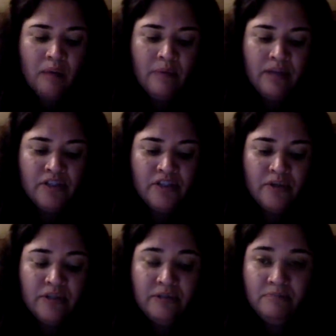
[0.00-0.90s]

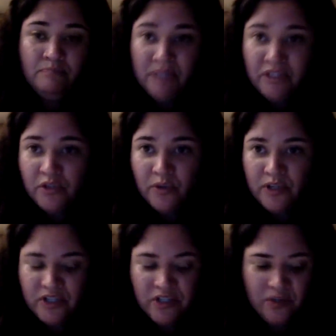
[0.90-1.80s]
So be sure
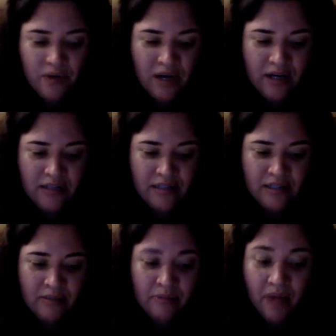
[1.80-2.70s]
to
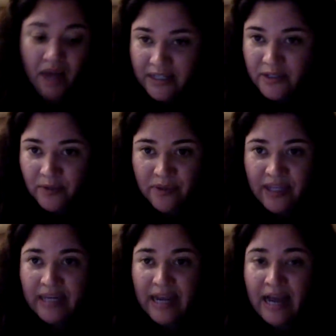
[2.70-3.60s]
apply. Don't think
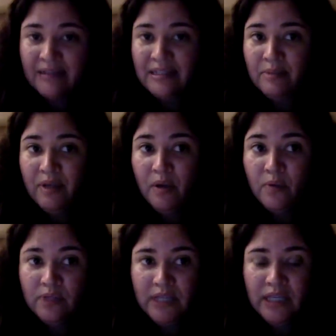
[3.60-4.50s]
it has to be
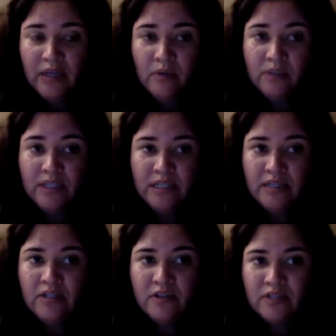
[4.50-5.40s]
only
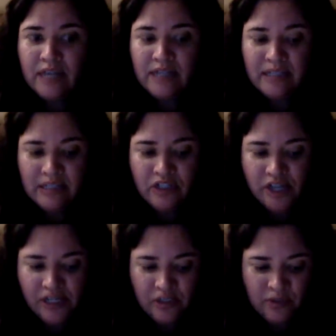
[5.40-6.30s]
teachers. That did
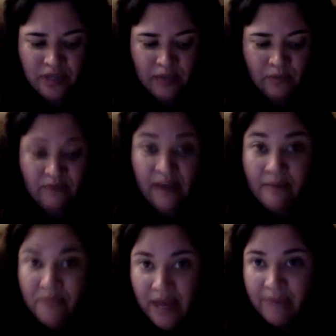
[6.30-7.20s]
change when they revamped
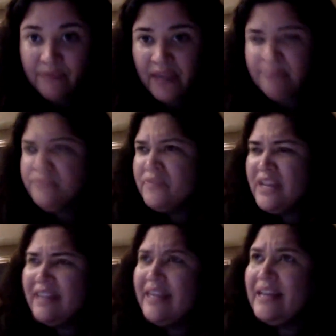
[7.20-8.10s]
that. They
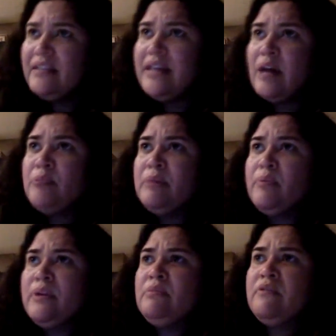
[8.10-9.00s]
had allowed people
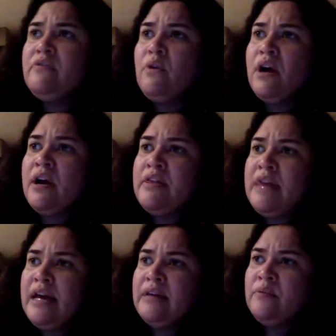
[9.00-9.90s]
in before
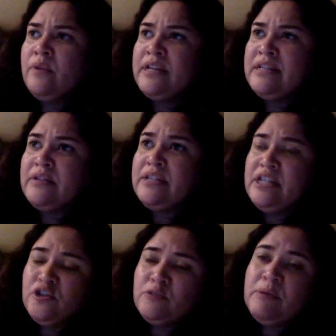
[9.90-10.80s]
that weren't necessarily
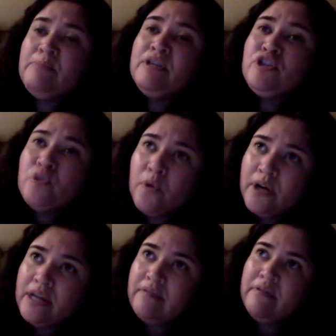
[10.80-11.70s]
teachers, but
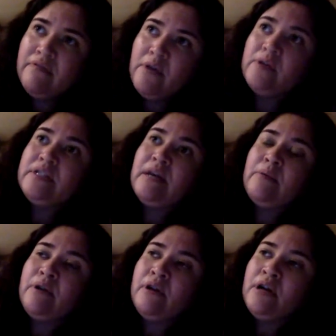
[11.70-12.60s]
majority of the folks that
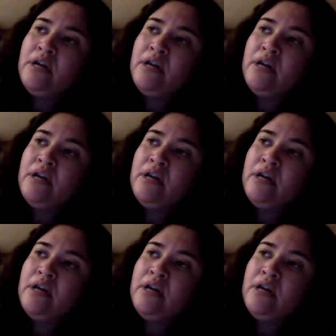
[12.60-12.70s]
were